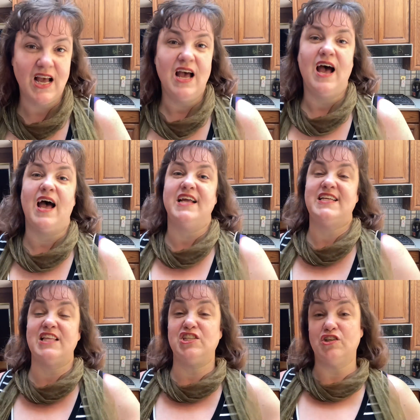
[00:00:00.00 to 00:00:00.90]
It
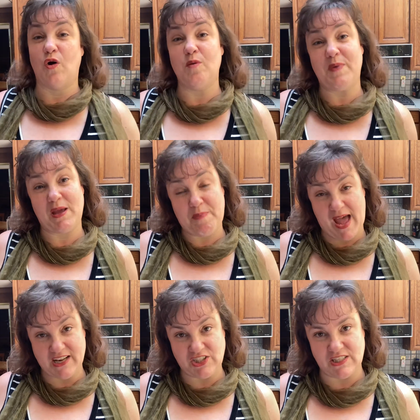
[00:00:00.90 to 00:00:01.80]
tends to grow in big
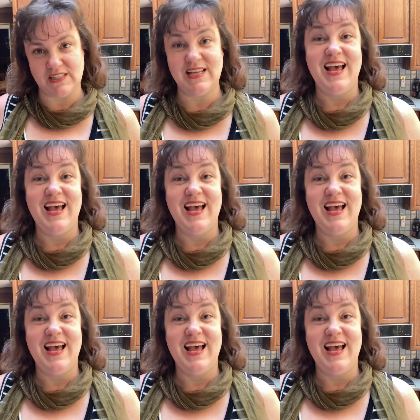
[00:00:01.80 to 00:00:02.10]
patches.